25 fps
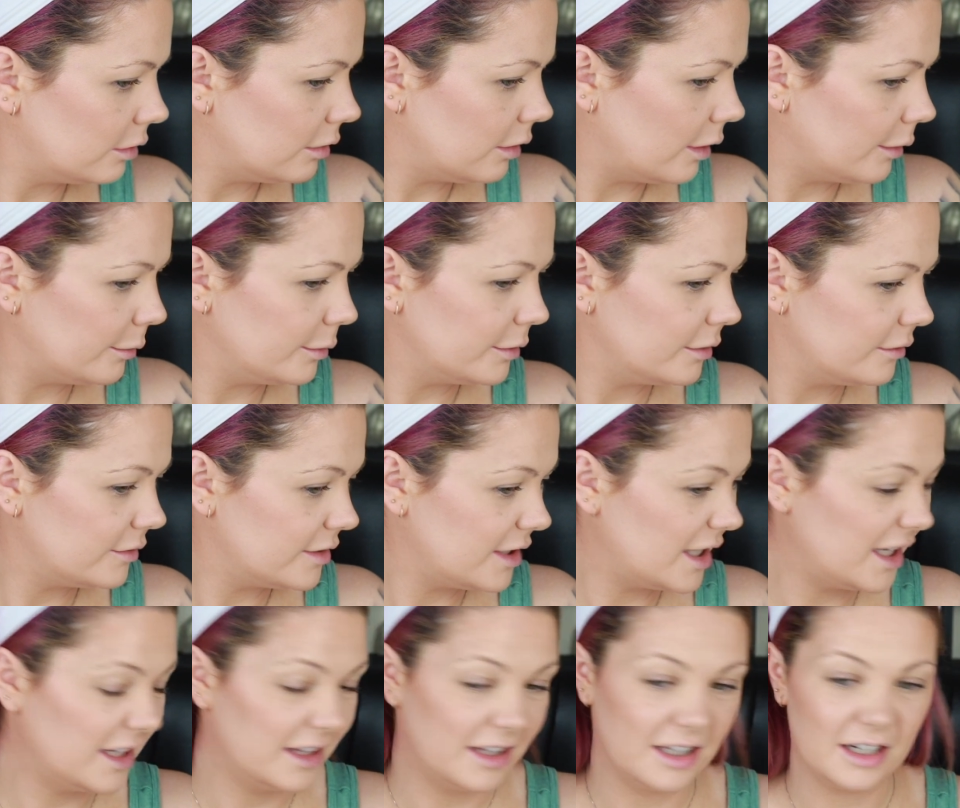know, I would have
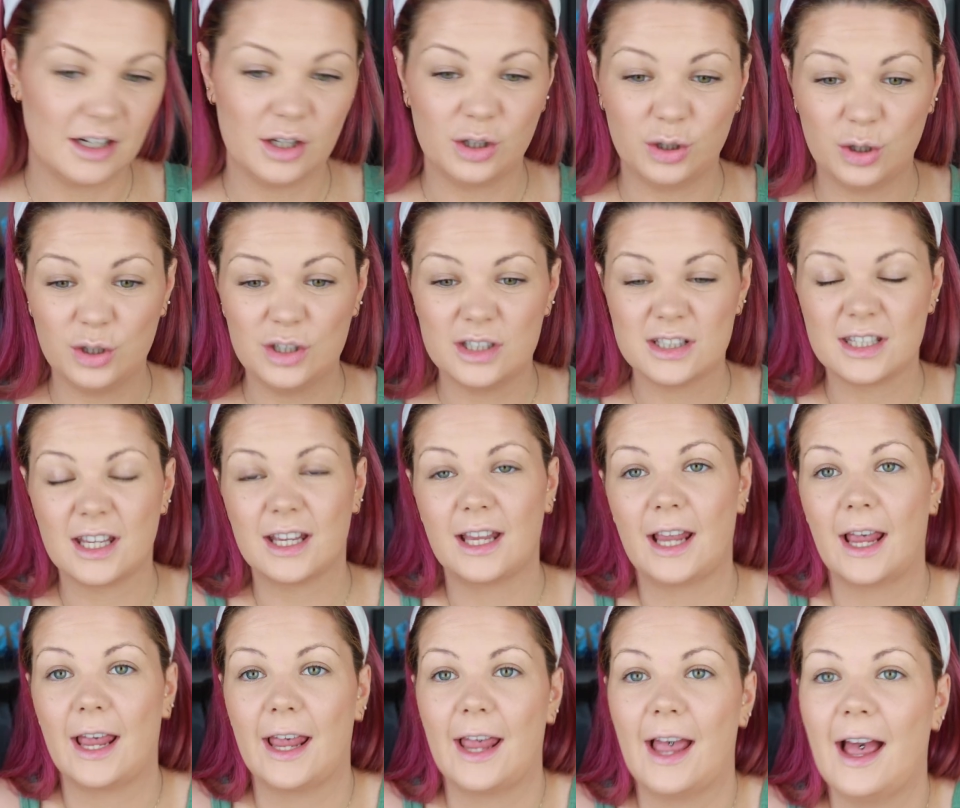said that it looks
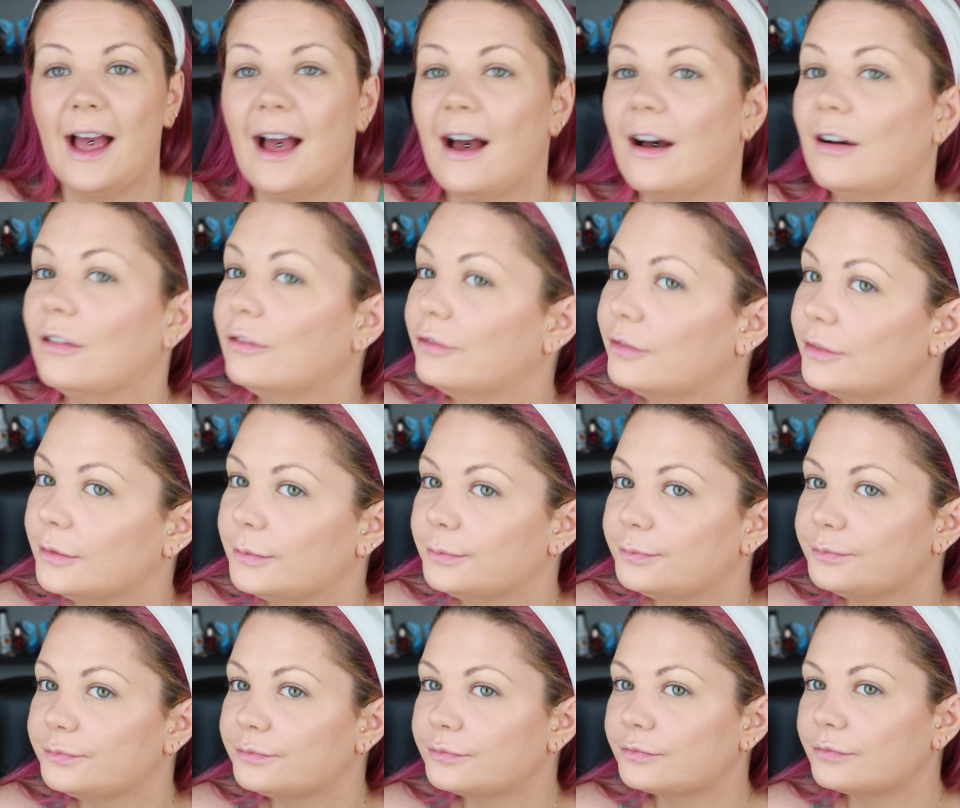like I have.
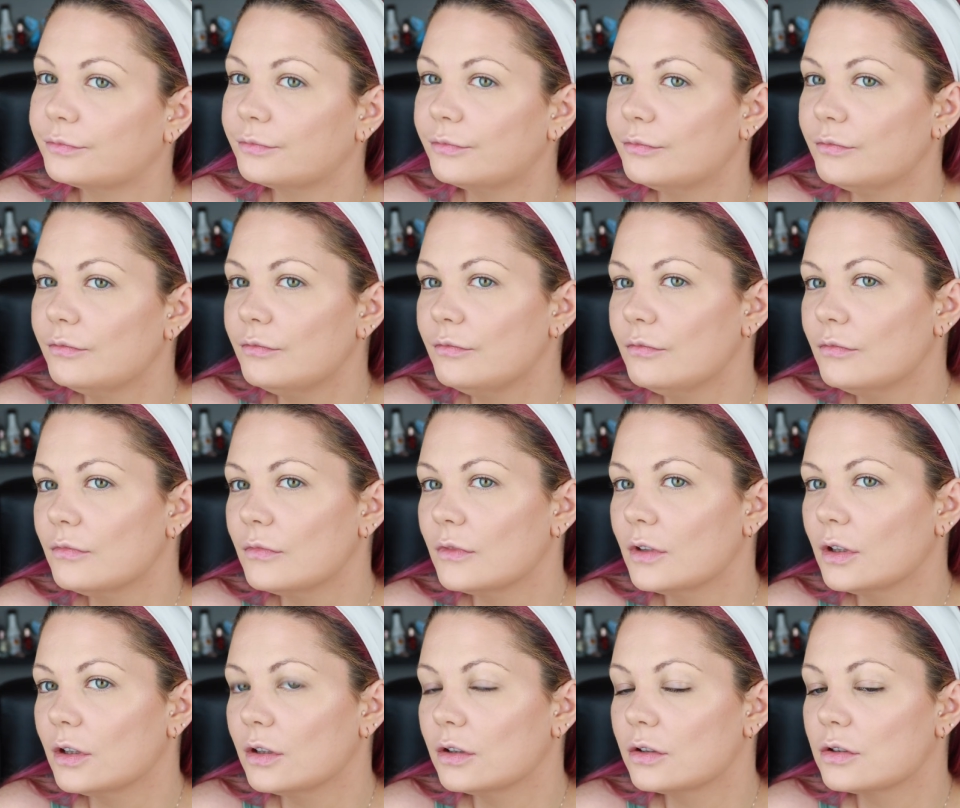
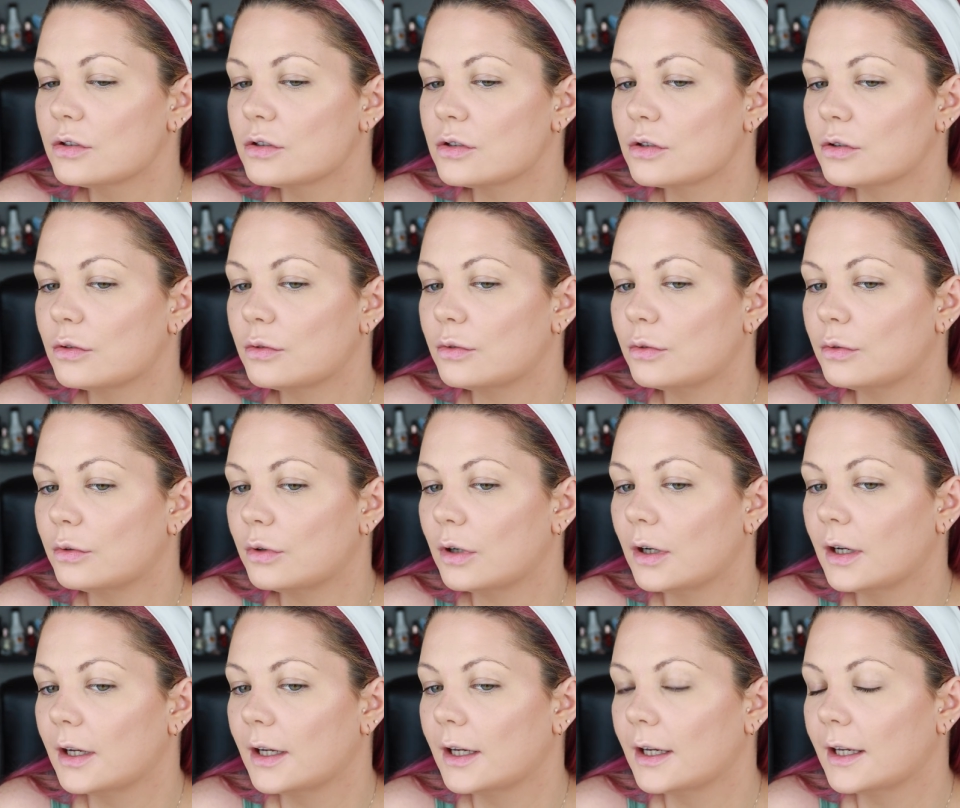
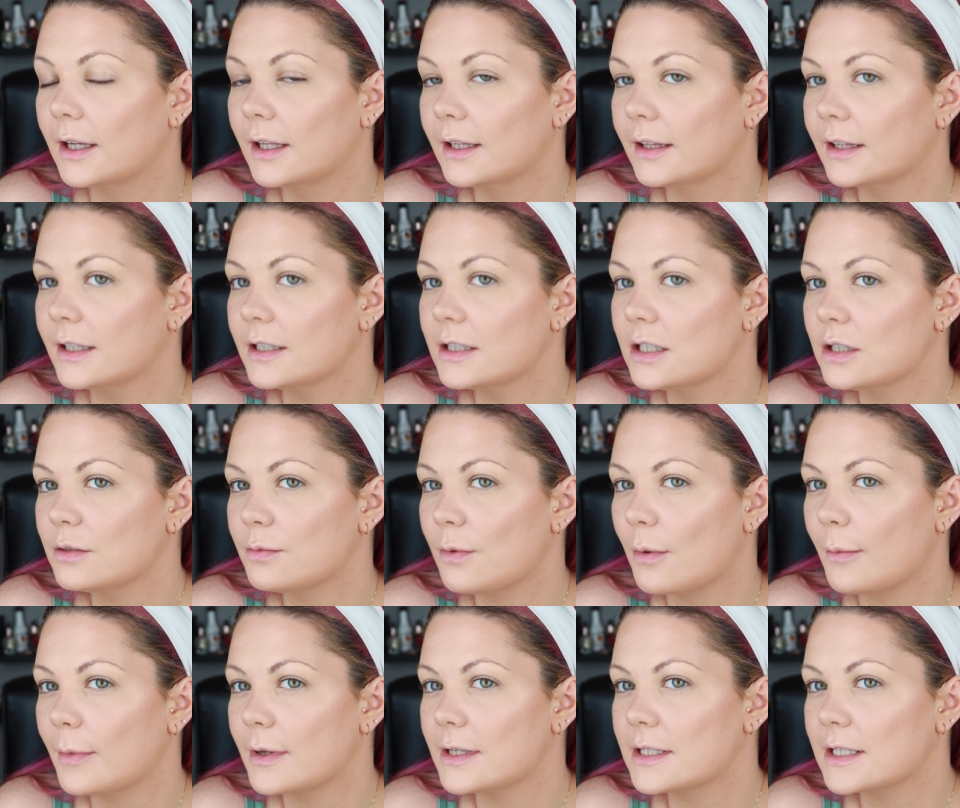So this is
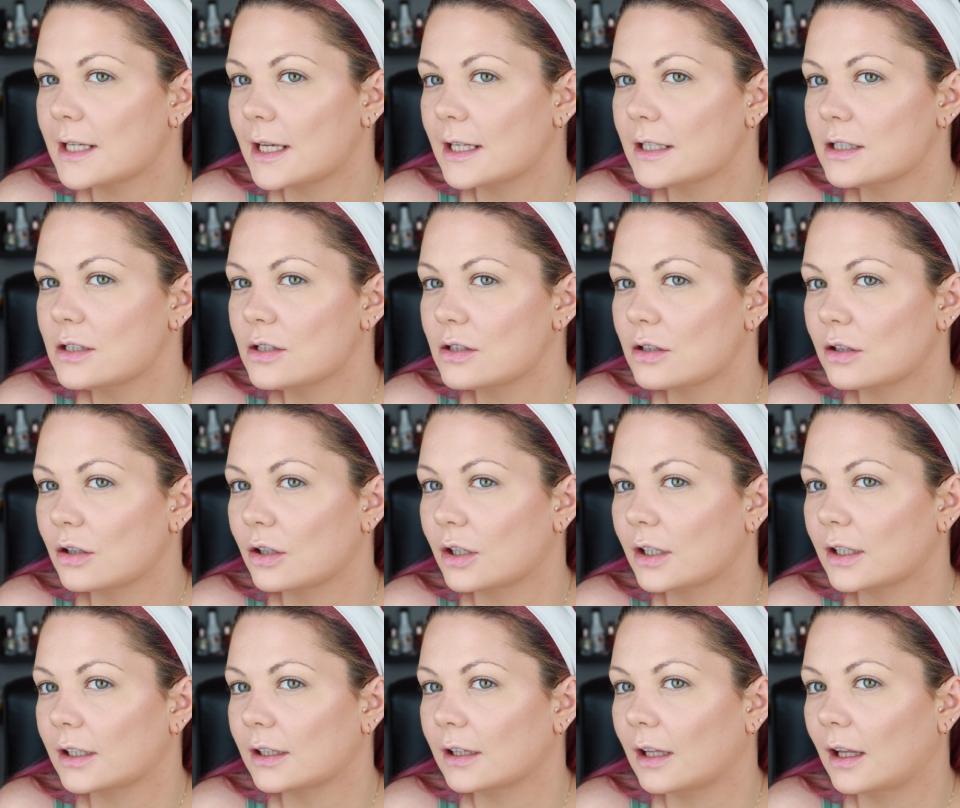what my skin's
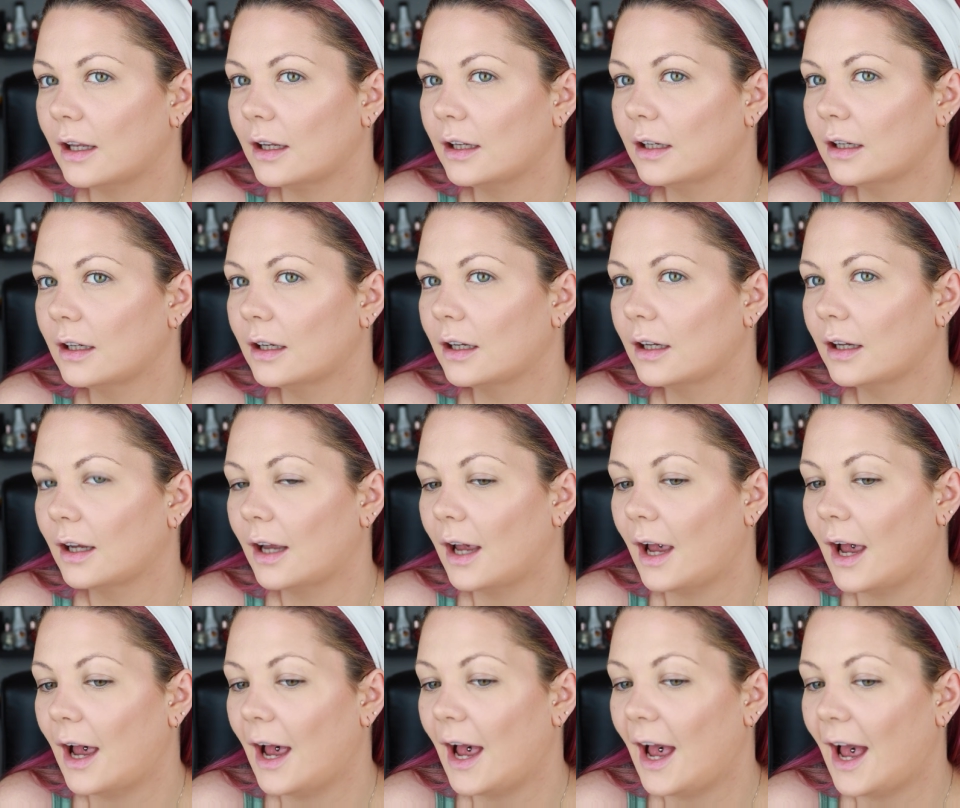looking like.
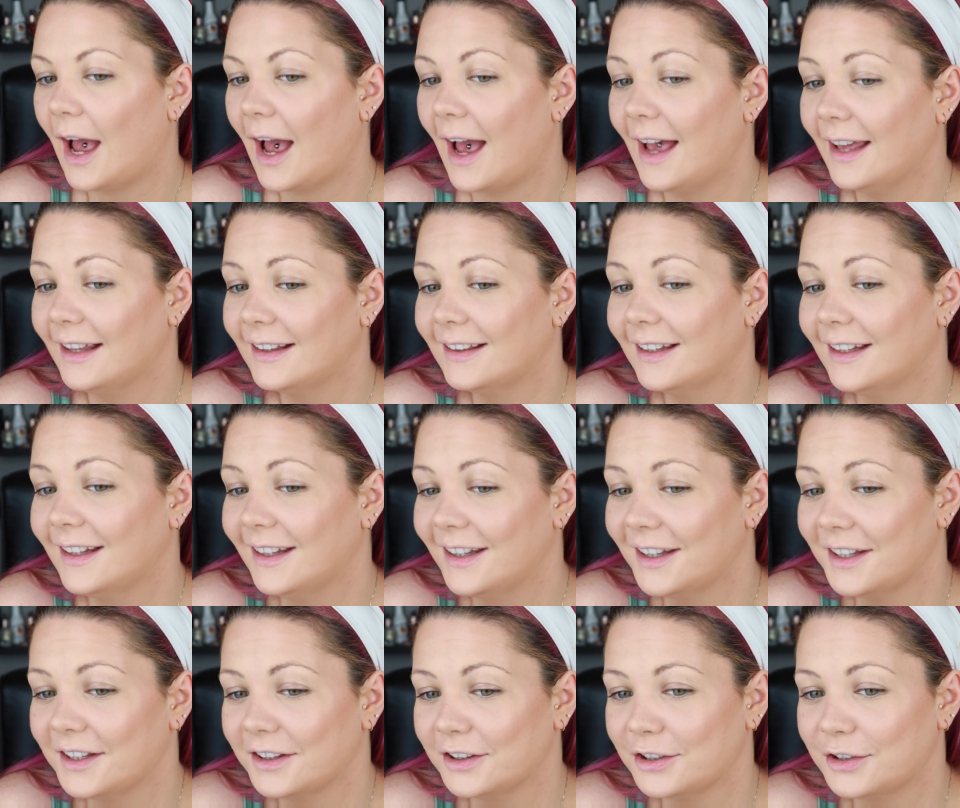I
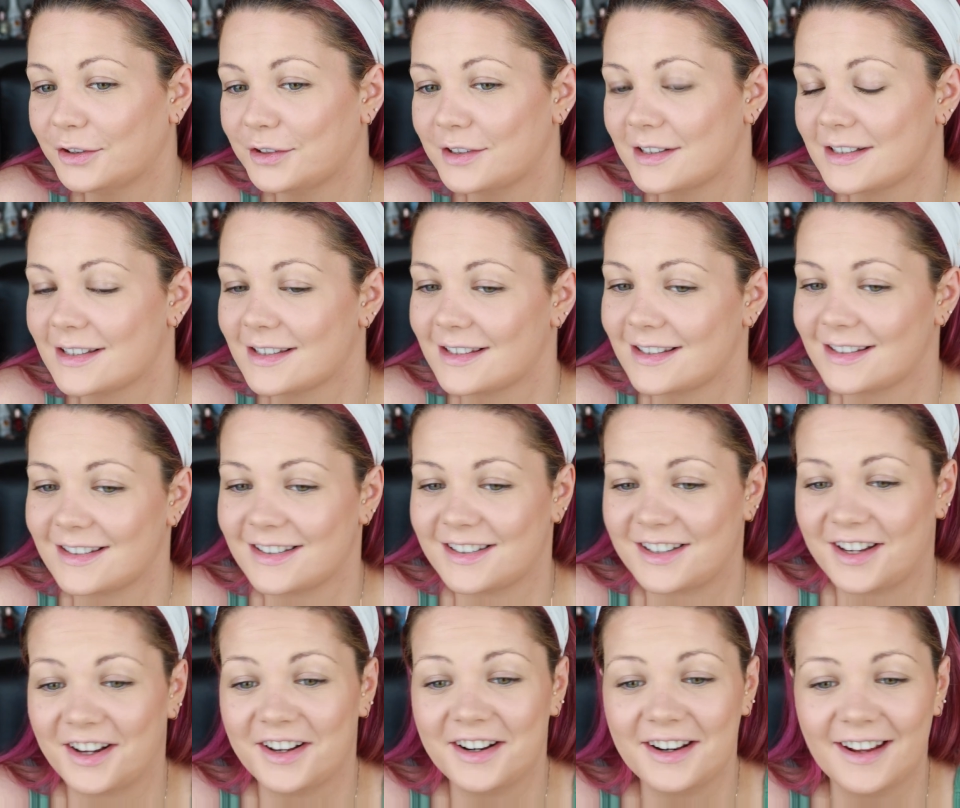think it looks
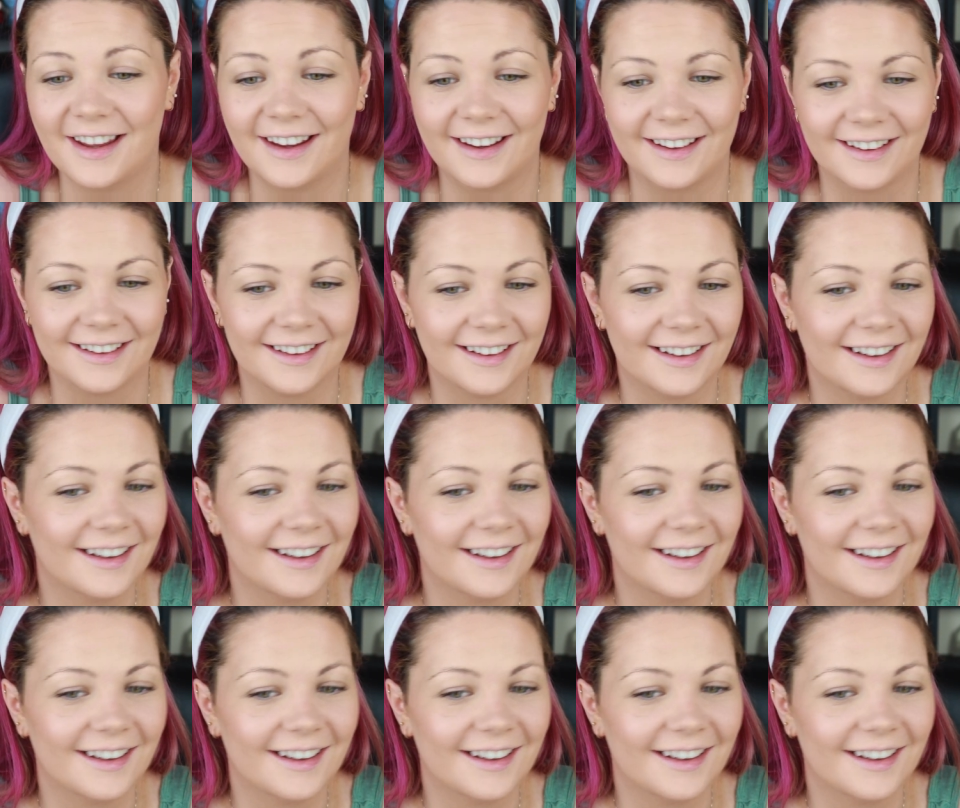stunning.